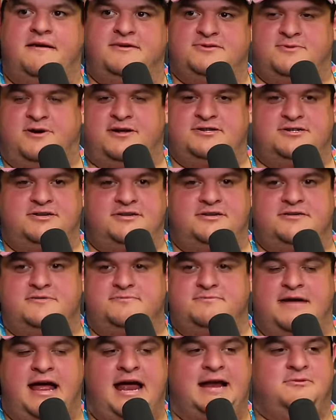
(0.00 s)
I was you watching
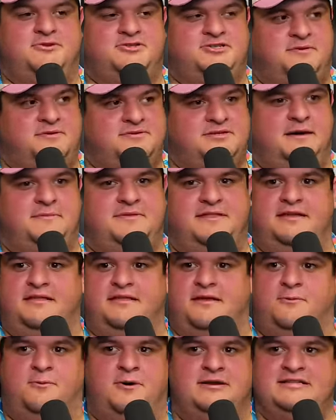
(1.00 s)
an animal show one time, and
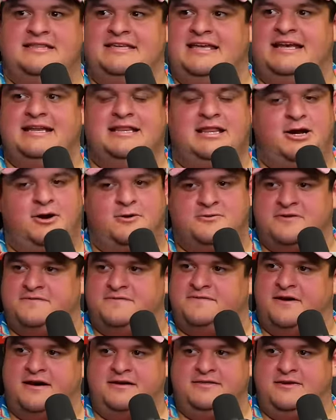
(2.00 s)
they like went to the end of the earth
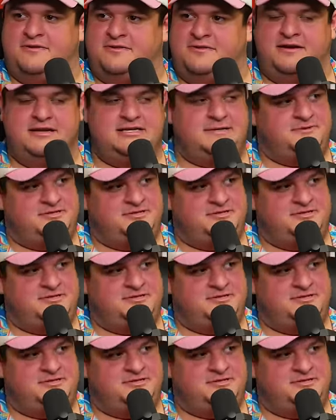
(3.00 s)
to find their thing to